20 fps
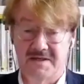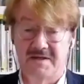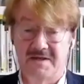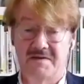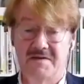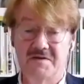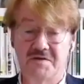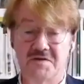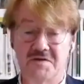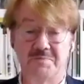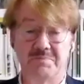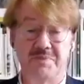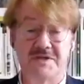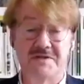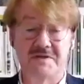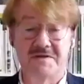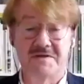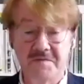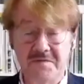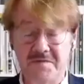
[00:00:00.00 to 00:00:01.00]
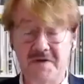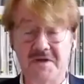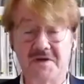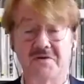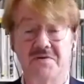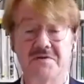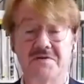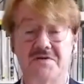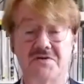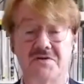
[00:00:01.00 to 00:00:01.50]
And the specific
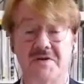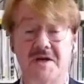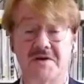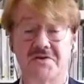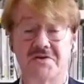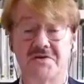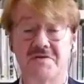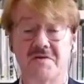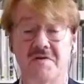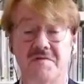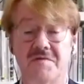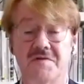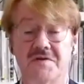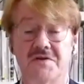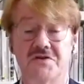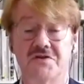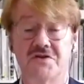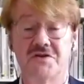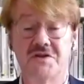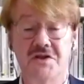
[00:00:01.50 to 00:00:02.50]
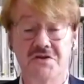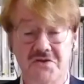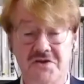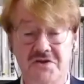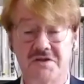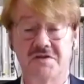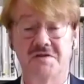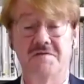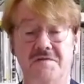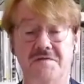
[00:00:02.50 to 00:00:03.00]
construction of a
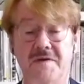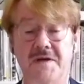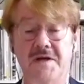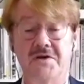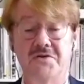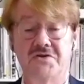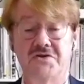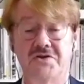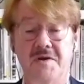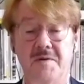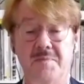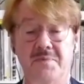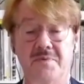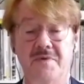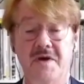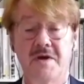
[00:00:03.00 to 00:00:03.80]
digital fellowship,